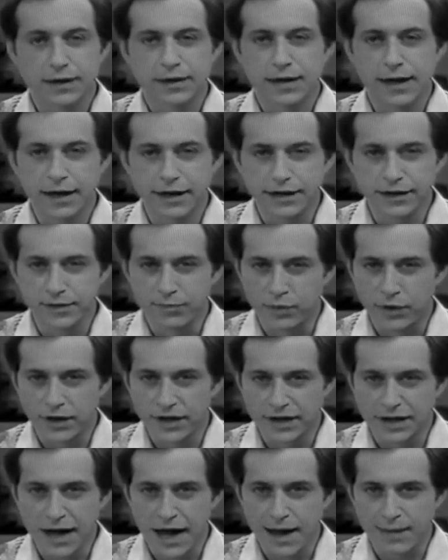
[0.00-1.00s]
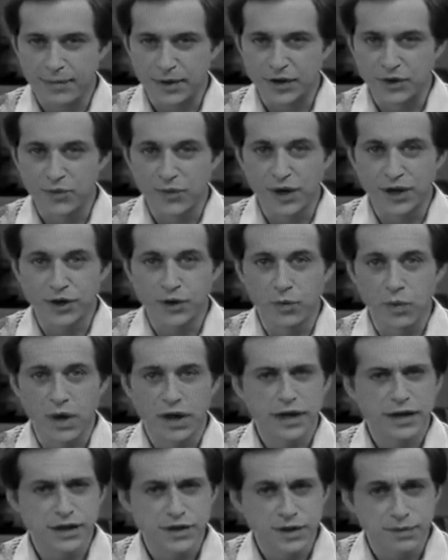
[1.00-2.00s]
Getting the printed copy the way you
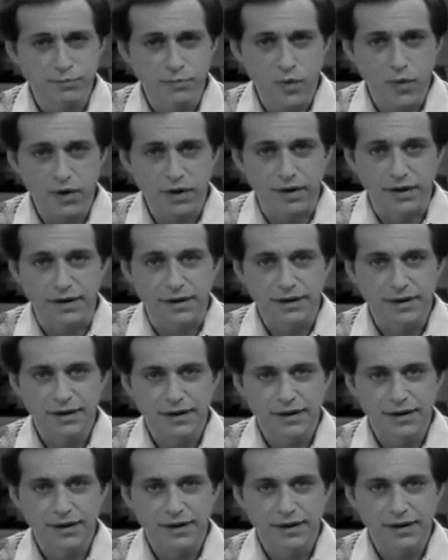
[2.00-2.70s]
want it is important,